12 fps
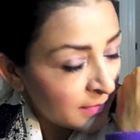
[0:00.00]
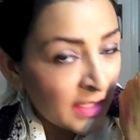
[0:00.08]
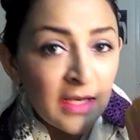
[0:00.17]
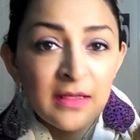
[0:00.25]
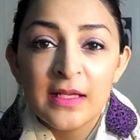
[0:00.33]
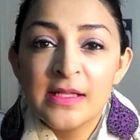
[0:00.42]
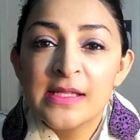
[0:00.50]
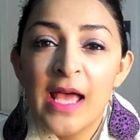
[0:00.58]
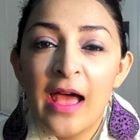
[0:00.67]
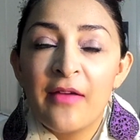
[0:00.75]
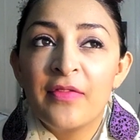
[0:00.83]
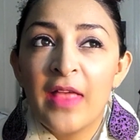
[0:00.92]
And it does
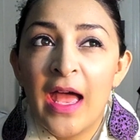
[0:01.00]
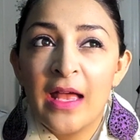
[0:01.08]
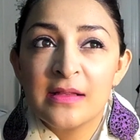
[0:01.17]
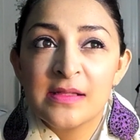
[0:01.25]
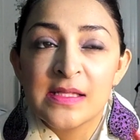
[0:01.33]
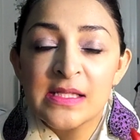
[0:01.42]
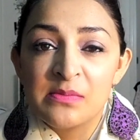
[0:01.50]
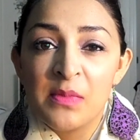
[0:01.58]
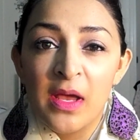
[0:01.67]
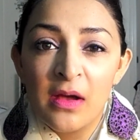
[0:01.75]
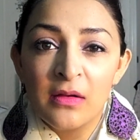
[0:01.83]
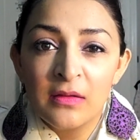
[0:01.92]
have that
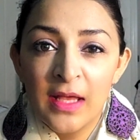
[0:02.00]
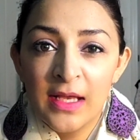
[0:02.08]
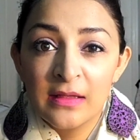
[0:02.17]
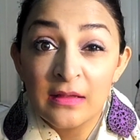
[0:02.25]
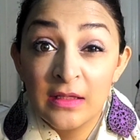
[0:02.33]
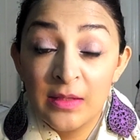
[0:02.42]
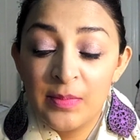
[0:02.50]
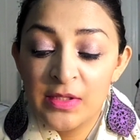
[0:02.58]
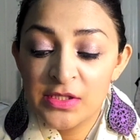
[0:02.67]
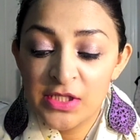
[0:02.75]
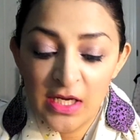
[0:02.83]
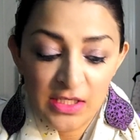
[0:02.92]
smell like the lip
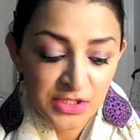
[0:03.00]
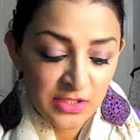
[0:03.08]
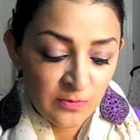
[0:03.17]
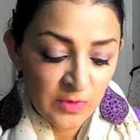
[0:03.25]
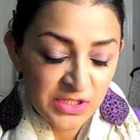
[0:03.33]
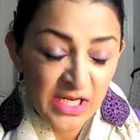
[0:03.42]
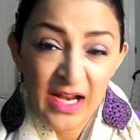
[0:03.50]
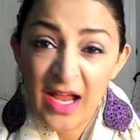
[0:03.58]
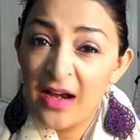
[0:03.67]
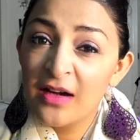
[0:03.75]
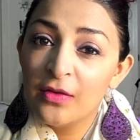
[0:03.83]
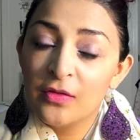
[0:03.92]
injection, which I
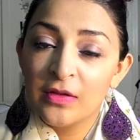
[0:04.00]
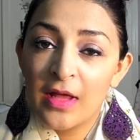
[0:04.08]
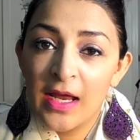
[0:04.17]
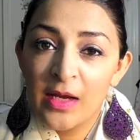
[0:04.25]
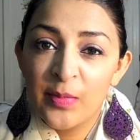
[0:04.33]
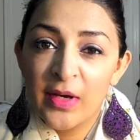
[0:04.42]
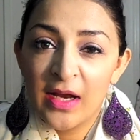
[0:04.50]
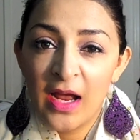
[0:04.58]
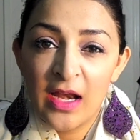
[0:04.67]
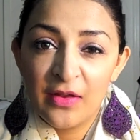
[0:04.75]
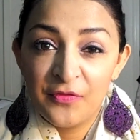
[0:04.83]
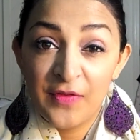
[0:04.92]
kind of don't like, but it
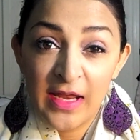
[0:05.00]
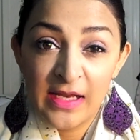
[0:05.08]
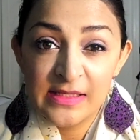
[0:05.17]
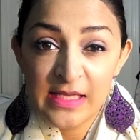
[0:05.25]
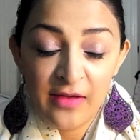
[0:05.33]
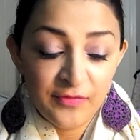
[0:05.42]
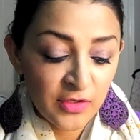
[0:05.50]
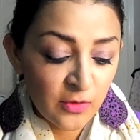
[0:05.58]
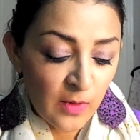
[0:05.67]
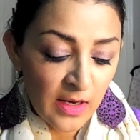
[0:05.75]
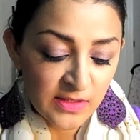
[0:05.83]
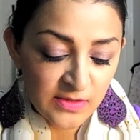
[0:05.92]
kind of fades after
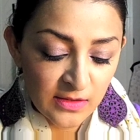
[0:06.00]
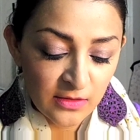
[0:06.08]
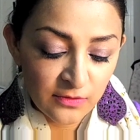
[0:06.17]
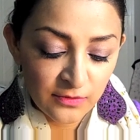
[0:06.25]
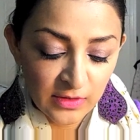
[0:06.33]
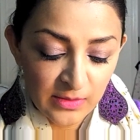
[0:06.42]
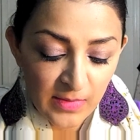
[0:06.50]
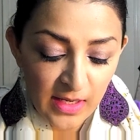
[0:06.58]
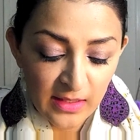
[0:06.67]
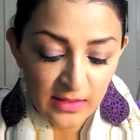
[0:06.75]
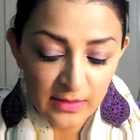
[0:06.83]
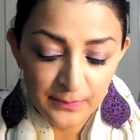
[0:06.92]
a while, so I don't really
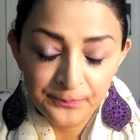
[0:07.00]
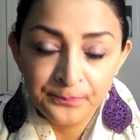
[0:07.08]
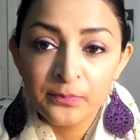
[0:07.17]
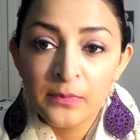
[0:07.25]
mind it.